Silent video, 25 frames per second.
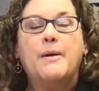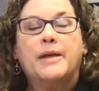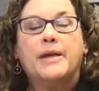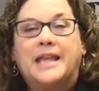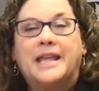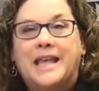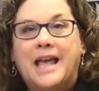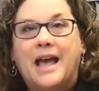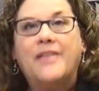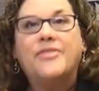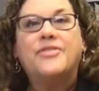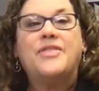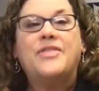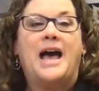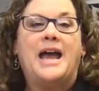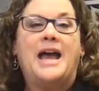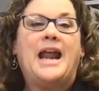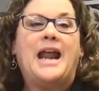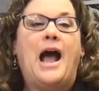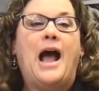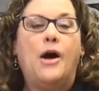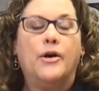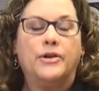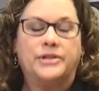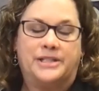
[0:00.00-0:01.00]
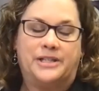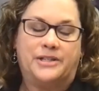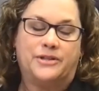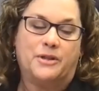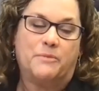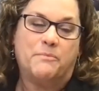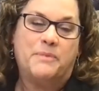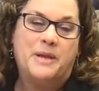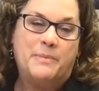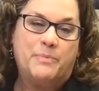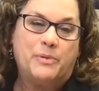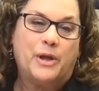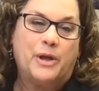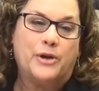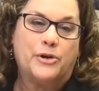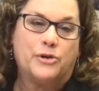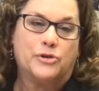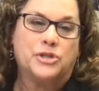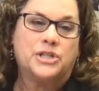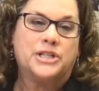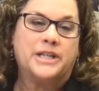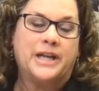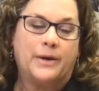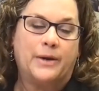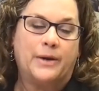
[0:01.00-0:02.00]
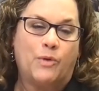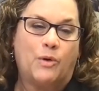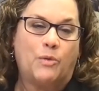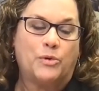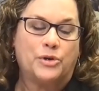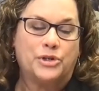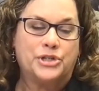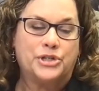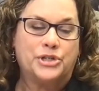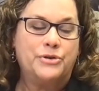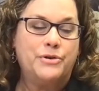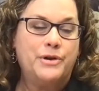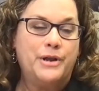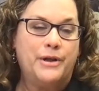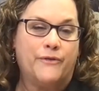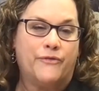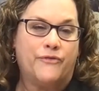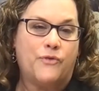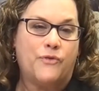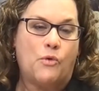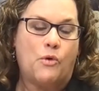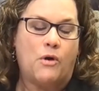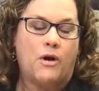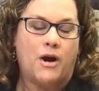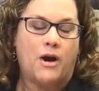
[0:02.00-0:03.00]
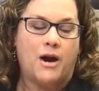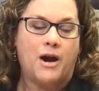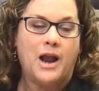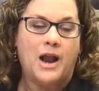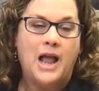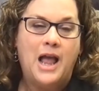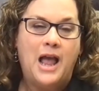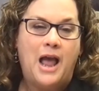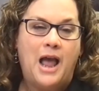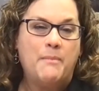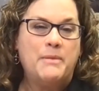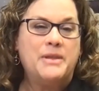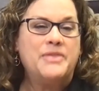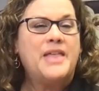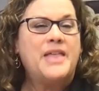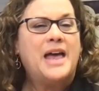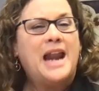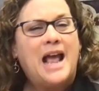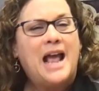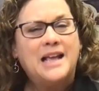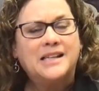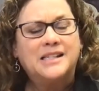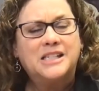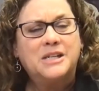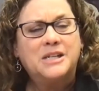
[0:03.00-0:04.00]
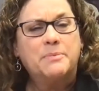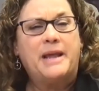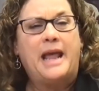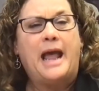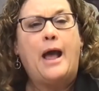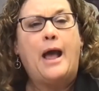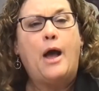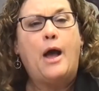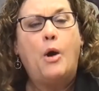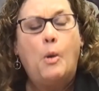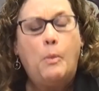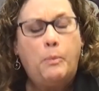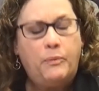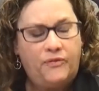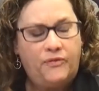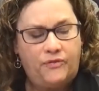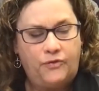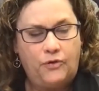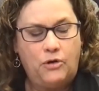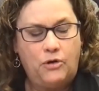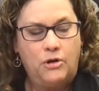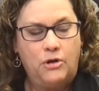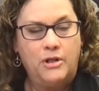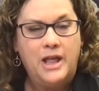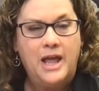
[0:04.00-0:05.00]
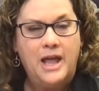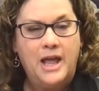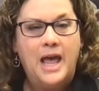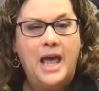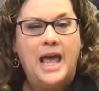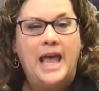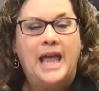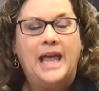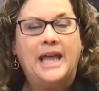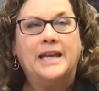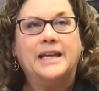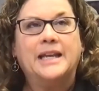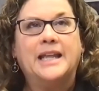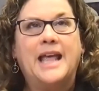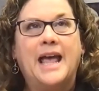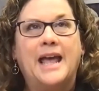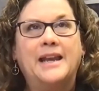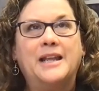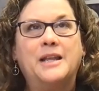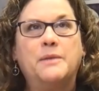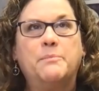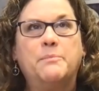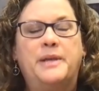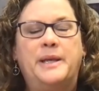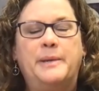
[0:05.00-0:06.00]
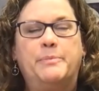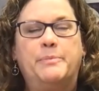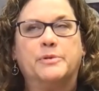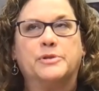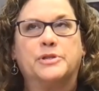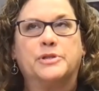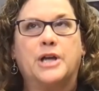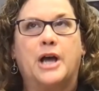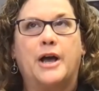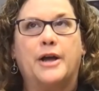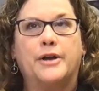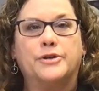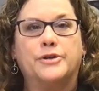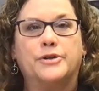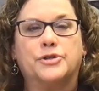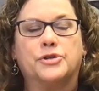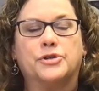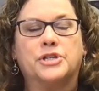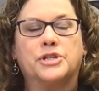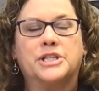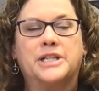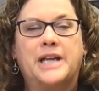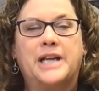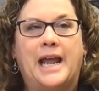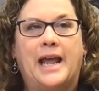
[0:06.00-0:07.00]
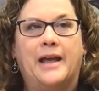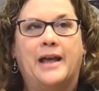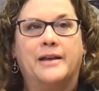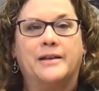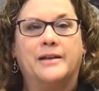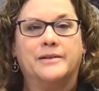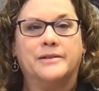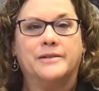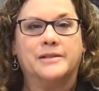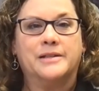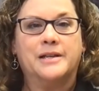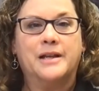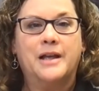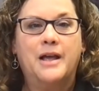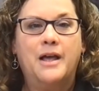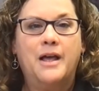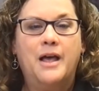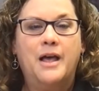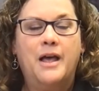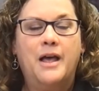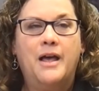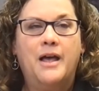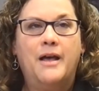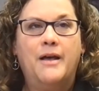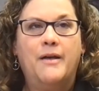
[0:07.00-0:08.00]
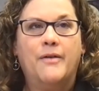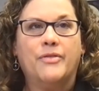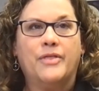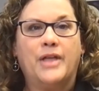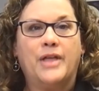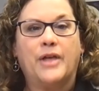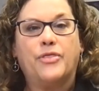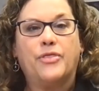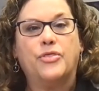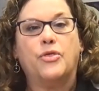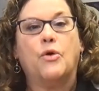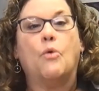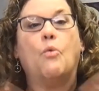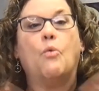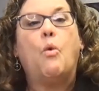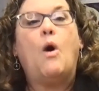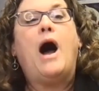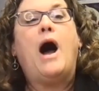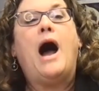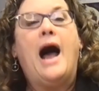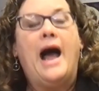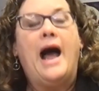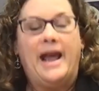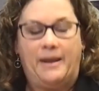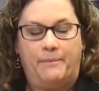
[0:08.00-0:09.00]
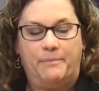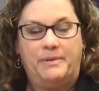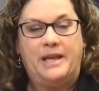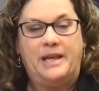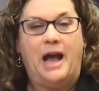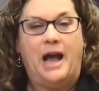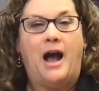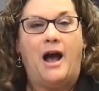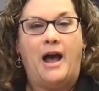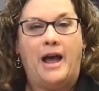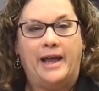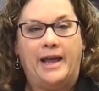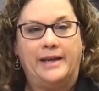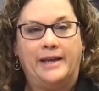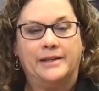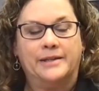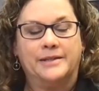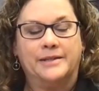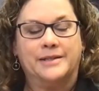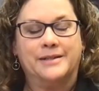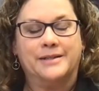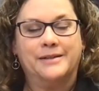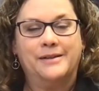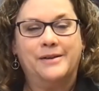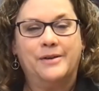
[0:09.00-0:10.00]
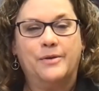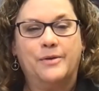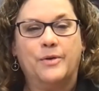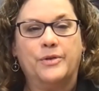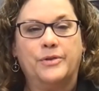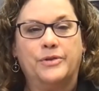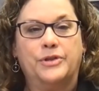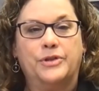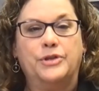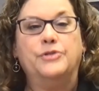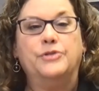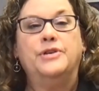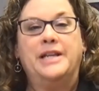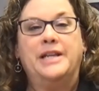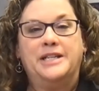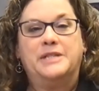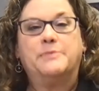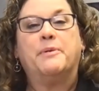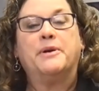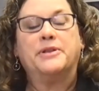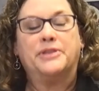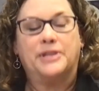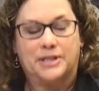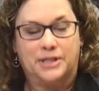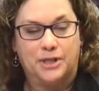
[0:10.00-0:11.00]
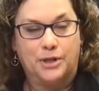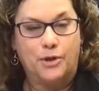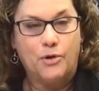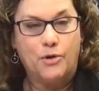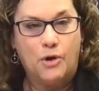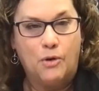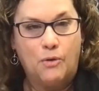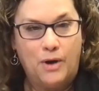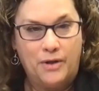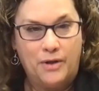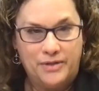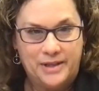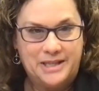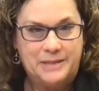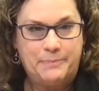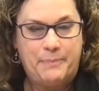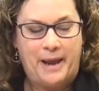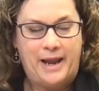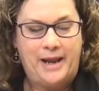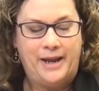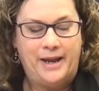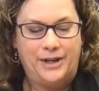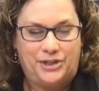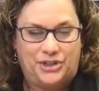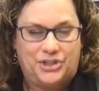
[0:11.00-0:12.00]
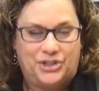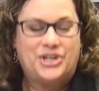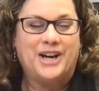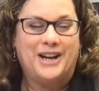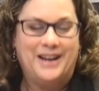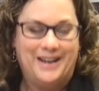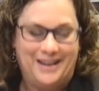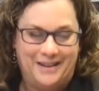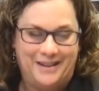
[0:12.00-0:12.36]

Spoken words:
get that out so that people understand what we're shooting for? I mean, that has to be helpful in getting people to understand like the why behind you need to put this logo on this page.